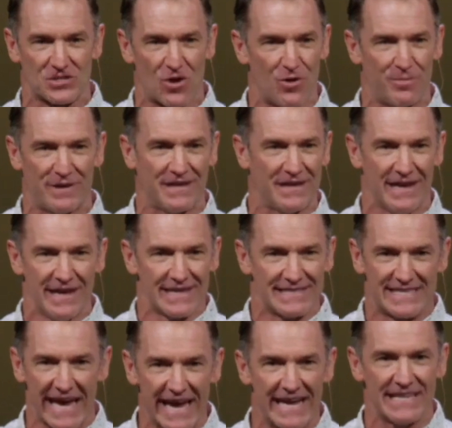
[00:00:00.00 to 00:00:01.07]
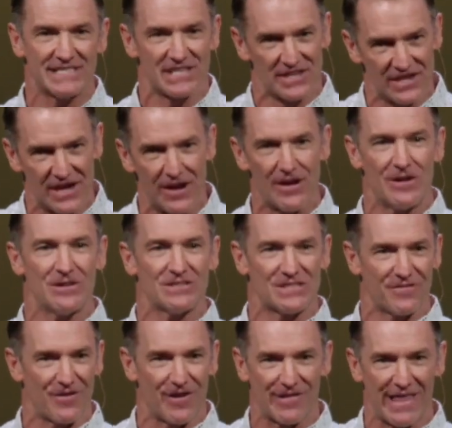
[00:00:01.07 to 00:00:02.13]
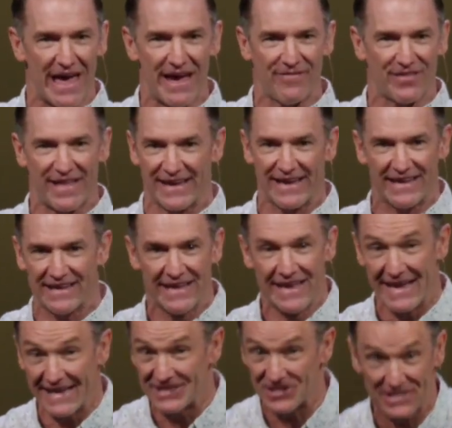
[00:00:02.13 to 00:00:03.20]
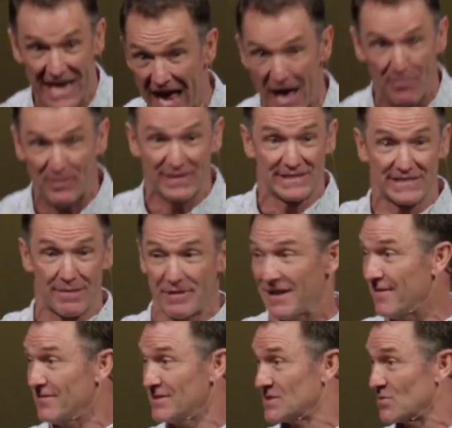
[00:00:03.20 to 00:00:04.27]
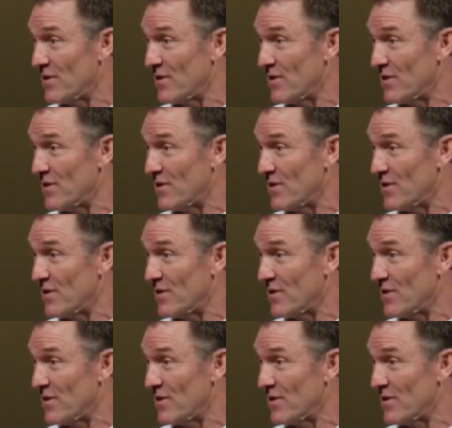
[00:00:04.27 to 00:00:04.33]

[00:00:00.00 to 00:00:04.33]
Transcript: for so many days and years of our life, like it just happens. I mean, every